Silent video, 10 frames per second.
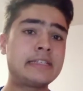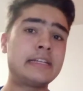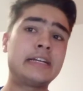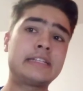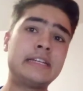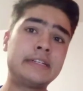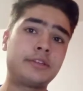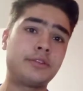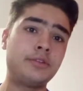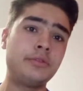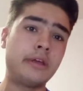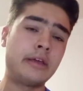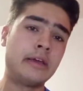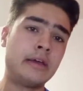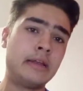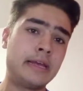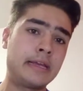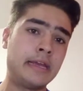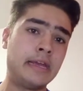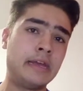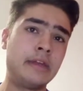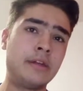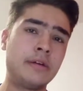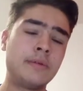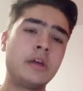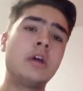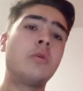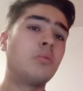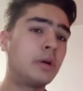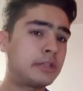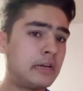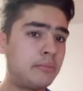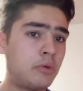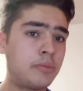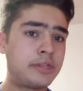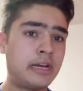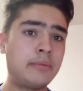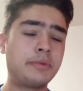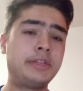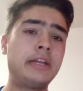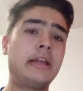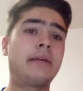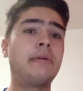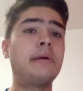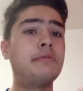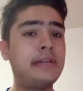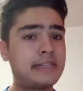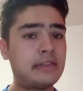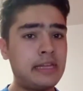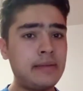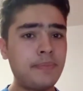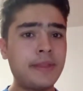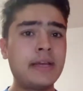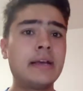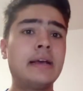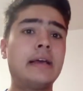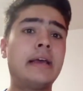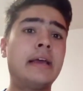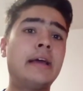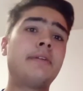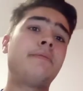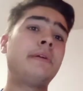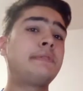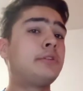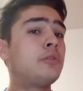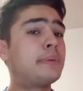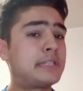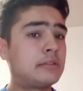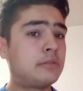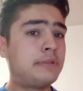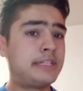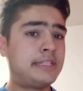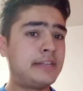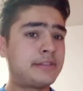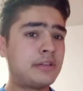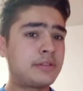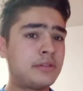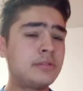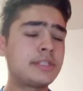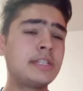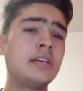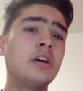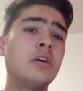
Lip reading: has led to like in one time of day, like very recently, 52% of the sea turtles